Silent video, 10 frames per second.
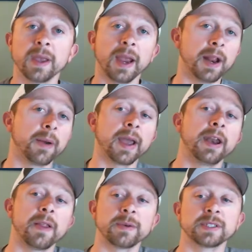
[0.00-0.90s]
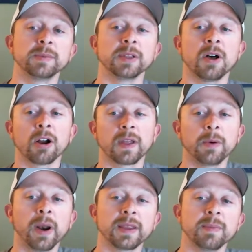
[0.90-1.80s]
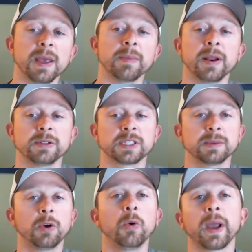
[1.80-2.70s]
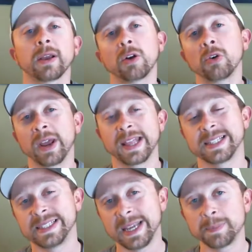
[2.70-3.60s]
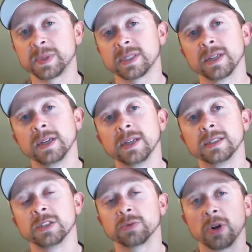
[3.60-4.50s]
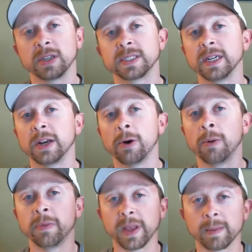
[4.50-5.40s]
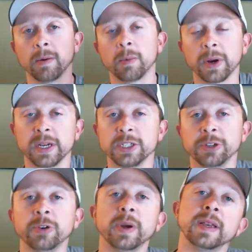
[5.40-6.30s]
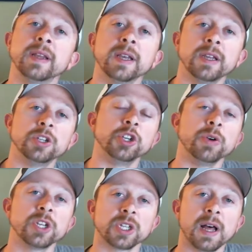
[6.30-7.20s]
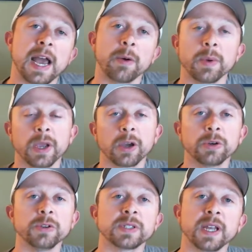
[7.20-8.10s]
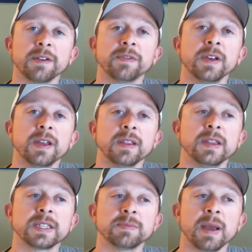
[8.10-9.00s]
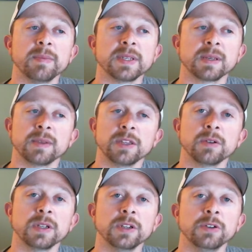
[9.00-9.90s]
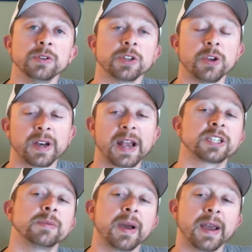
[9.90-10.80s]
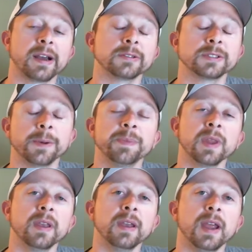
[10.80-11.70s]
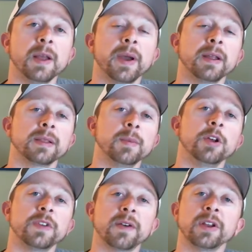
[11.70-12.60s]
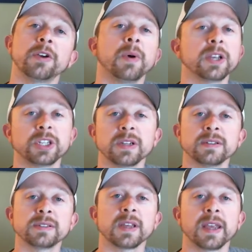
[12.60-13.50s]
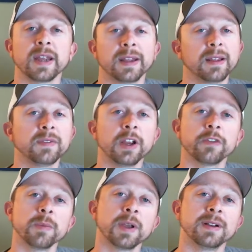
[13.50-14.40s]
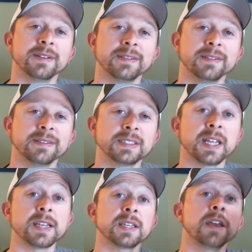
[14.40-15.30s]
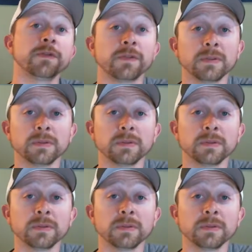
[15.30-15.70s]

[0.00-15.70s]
Anyway, I know that was a little bit longer than I wanted it to be, but it was just some quick credit tips. Since we're all sitting at home thinking about what we're going to do in June and July where we can go do stuff, this might be something you can do so you can actually buy a house. So anyway, let me know if you have any questions, and I'd love to hear from you. Stay safe.